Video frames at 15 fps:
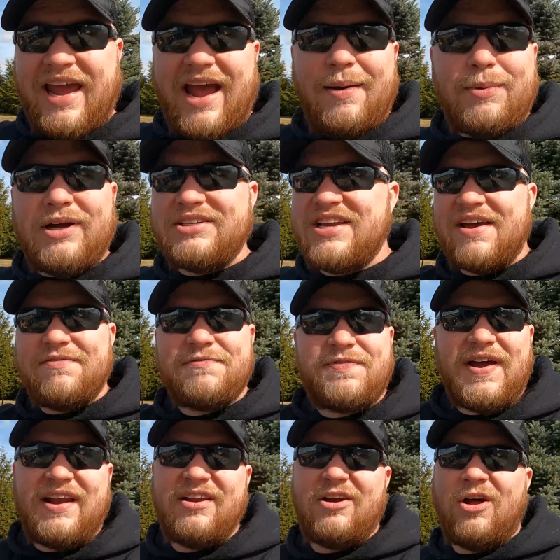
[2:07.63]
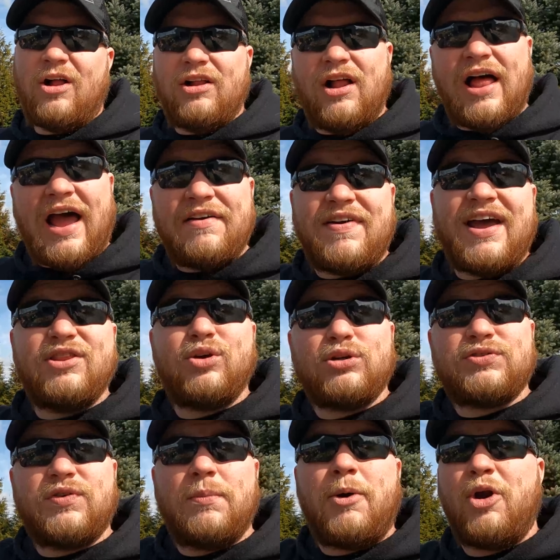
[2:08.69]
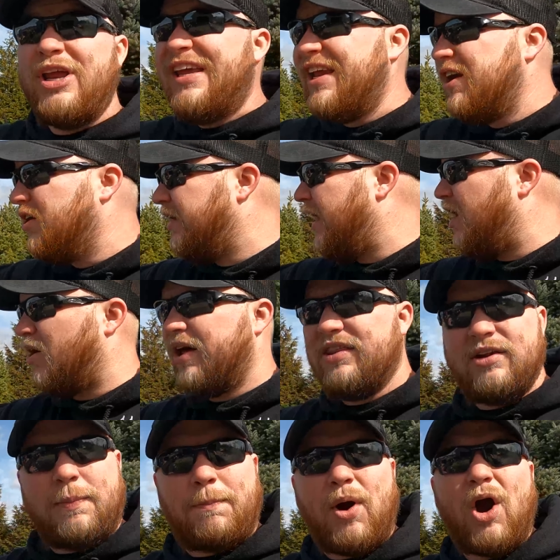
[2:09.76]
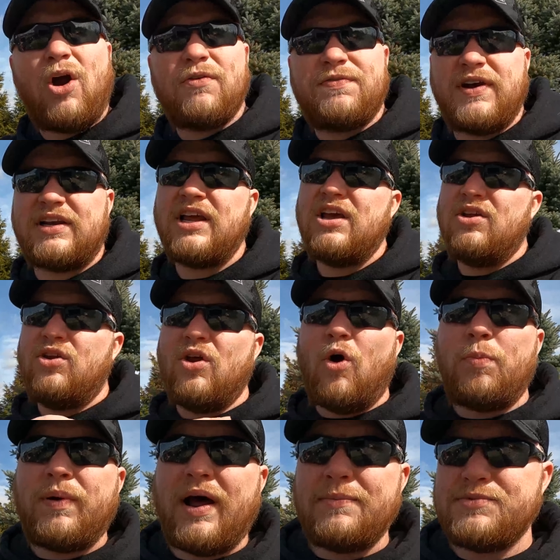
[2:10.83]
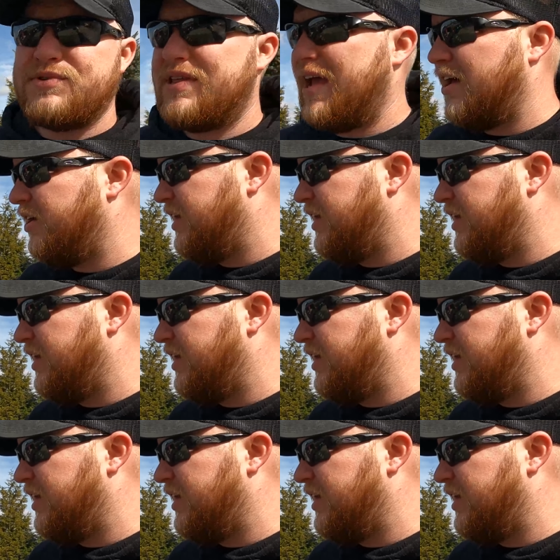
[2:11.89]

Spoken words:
cab lights haven't faded at all. I've had those for about a year now, and they're perfect. No problems with the